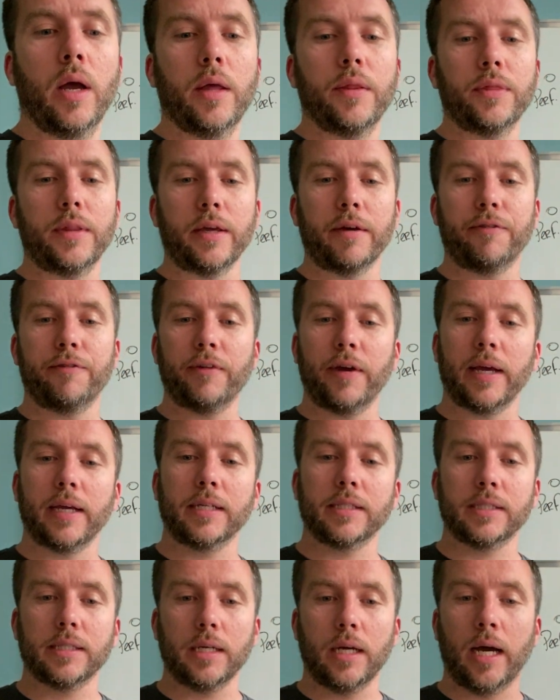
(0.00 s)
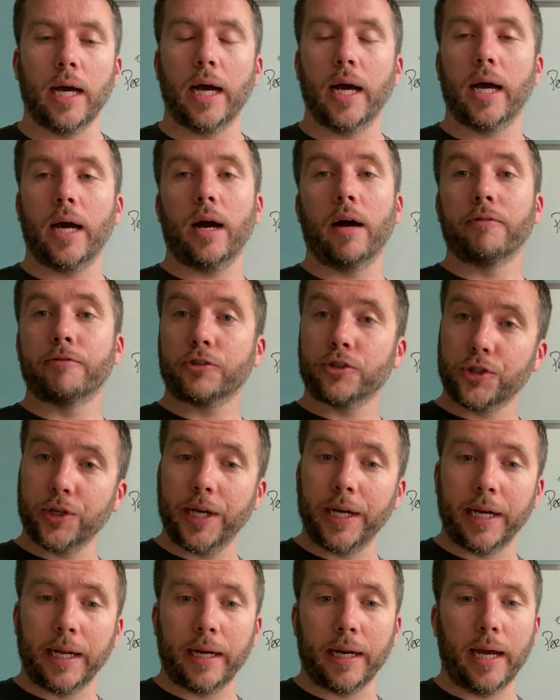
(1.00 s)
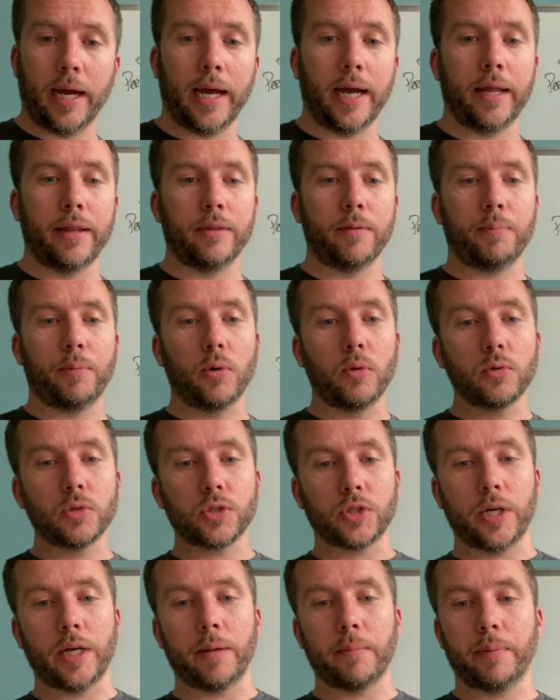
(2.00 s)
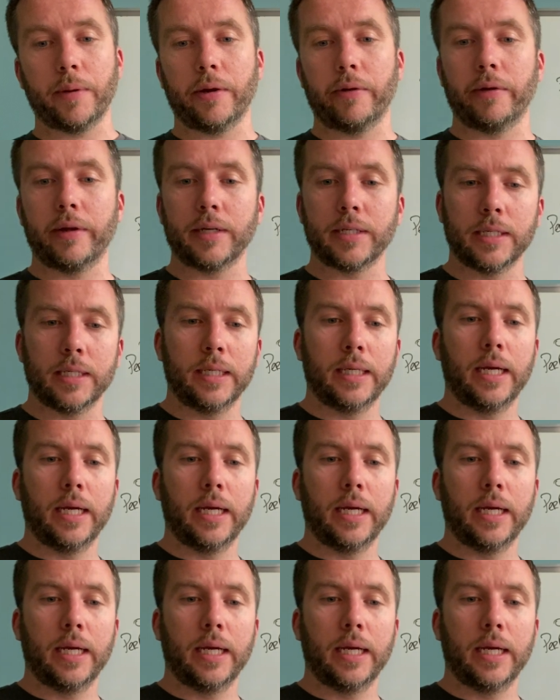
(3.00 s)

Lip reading: the effects of training and the post-training period,